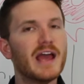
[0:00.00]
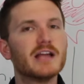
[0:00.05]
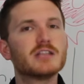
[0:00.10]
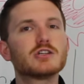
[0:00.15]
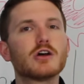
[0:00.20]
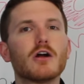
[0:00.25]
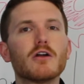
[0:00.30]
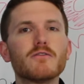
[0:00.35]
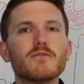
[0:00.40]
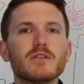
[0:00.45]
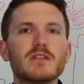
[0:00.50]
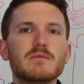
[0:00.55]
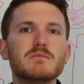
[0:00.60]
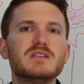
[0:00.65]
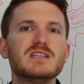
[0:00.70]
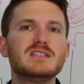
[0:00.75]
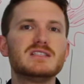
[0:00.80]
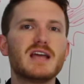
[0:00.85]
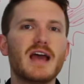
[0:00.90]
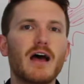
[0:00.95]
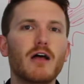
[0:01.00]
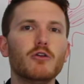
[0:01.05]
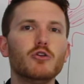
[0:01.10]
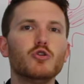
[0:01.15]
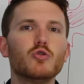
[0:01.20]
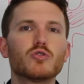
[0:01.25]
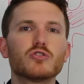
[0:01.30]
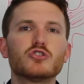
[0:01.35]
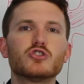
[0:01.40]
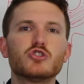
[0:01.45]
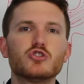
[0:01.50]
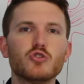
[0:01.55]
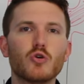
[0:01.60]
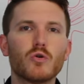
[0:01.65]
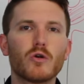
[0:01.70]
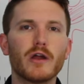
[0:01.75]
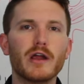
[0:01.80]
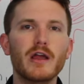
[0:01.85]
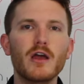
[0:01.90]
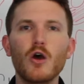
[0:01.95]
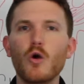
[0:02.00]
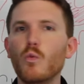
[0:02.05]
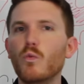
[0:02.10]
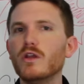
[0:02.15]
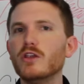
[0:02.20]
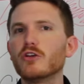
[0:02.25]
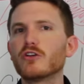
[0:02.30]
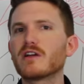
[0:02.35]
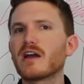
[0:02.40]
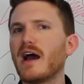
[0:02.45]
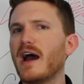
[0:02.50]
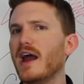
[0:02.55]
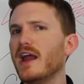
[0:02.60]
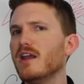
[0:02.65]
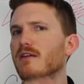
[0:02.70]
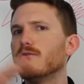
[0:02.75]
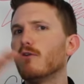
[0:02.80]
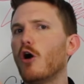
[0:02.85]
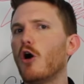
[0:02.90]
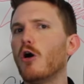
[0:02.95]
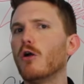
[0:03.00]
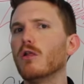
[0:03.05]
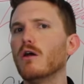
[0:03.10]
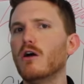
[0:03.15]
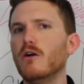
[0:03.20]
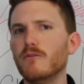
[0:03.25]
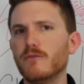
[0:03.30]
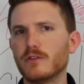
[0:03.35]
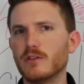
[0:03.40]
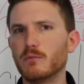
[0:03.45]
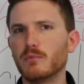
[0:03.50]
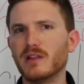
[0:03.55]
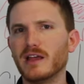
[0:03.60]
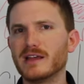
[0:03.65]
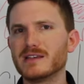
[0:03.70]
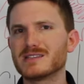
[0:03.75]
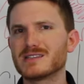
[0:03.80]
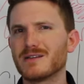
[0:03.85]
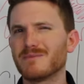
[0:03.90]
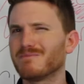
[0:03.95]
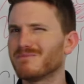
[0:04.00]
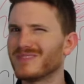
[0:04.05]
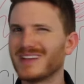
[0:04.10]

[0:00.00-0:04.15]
It's hard for them to tell your story when you're kind of all over the place.